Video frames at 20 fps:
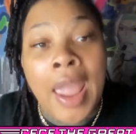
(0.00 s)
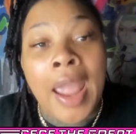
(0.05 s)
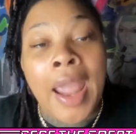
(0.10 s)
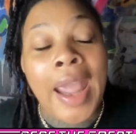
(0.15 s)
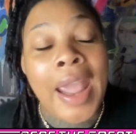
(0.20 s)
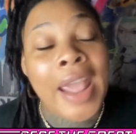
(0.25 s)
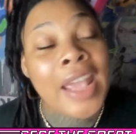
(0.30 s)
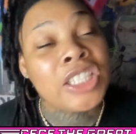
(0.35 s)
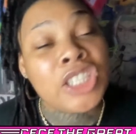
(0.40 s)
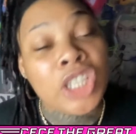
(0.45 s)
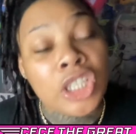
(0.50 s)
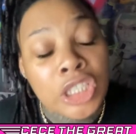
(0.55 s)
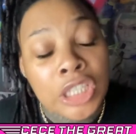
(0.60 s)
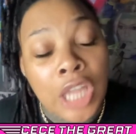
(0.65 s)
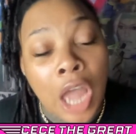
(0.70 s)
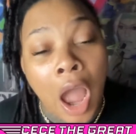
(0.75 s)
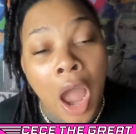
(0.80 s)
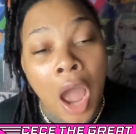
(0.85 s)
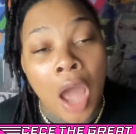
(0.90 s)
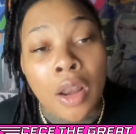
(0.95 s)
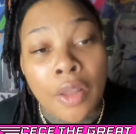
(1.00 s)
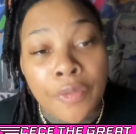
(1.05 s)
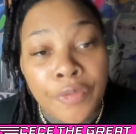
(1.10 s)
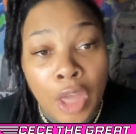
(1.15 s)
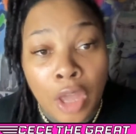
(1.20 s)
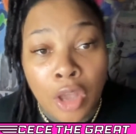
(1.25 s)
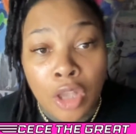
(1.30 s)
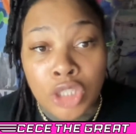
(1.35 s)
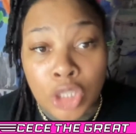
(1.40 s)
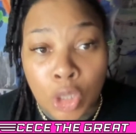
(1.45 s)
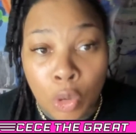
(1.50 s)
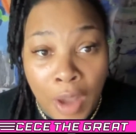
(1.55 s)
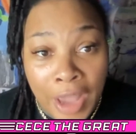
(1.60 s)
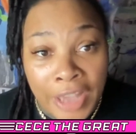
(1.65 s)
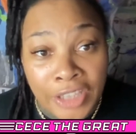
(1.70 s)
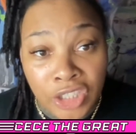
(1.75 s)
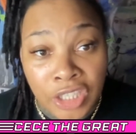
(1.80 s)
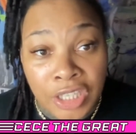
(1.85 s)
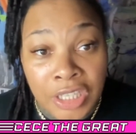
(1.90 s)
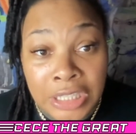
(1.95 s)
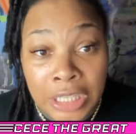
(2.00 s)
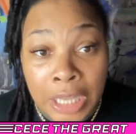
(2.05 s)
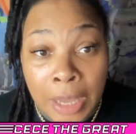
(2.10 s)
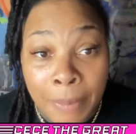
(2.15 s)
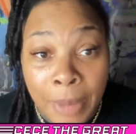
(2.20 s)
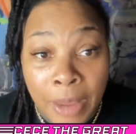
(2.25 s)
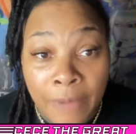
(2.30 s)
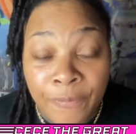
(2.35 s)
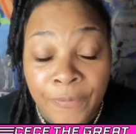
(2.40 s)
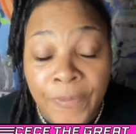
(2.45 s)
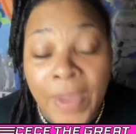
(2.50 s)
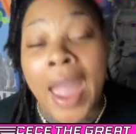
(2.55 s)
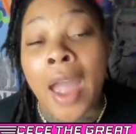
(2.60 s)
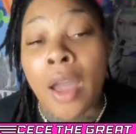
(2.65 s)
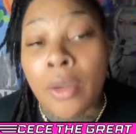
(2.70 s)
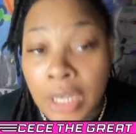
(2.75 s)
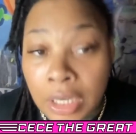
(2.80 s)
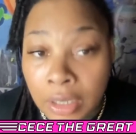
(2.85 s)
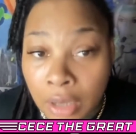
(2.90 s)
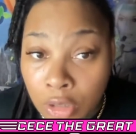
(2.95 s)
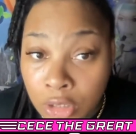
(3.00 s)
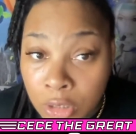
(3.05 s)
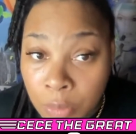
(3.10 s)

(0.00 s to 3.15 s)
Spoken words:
answers to all of those questions can be found in those